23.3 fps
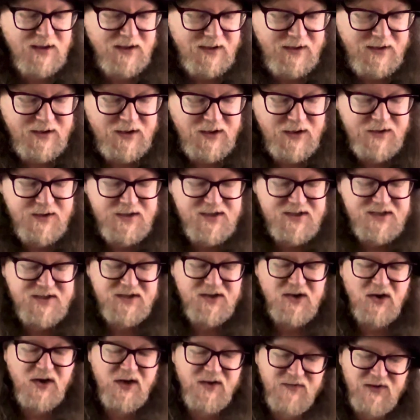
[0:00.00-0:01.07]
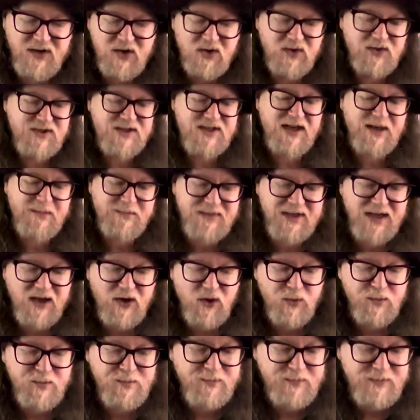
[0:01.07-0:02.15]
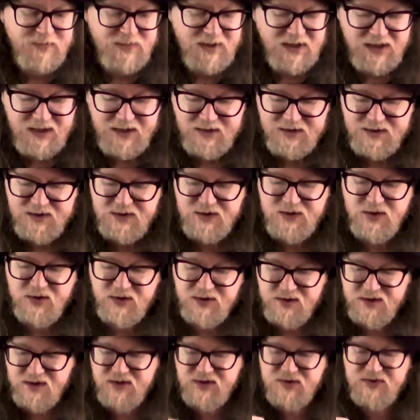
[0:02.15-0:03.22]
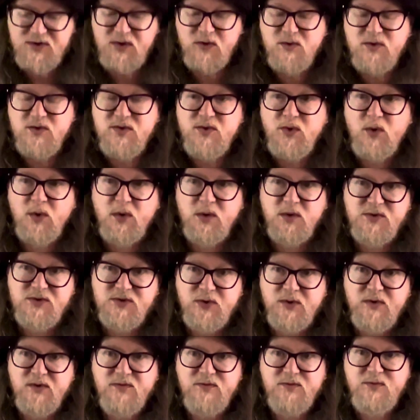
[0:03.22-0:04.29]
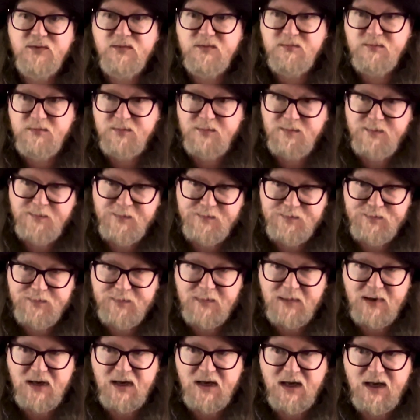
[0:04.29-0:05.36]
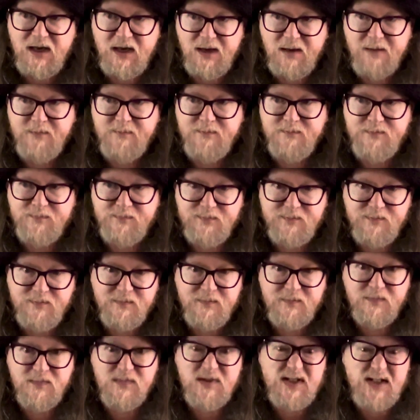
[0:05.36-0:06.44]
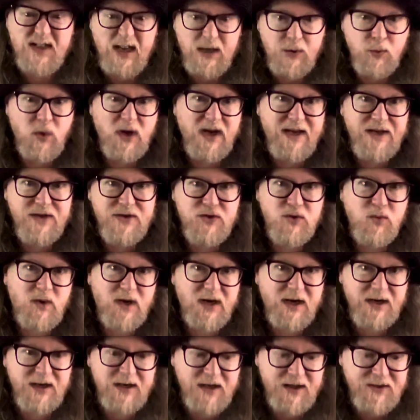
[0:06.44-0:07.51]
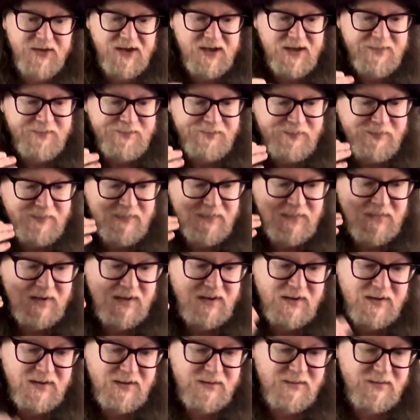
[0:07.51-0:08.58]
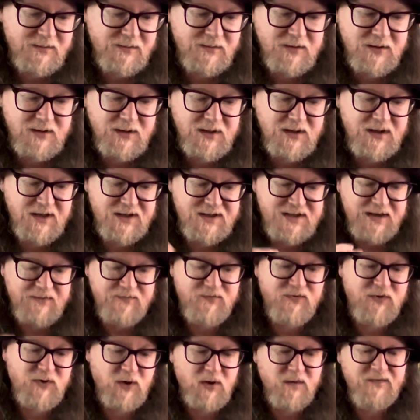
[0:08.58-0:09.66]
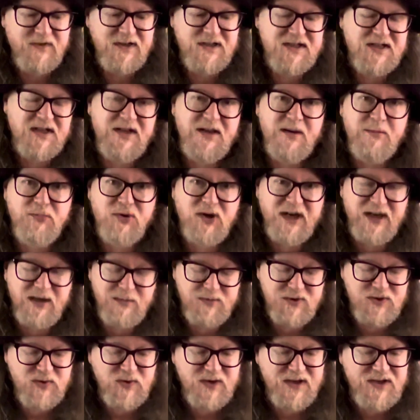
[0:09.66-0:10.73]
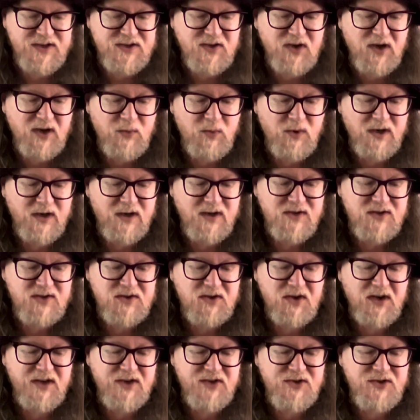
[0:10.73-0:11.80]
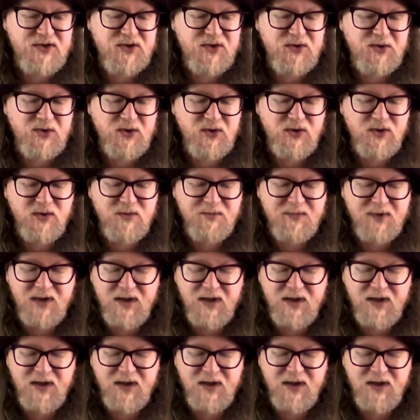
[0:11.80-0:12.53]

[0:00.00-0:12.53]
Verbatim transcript: You know, this is kind of a concept album. It the, the songs all sort of Uh, segue into one another, except for obviously the break between side one and side two.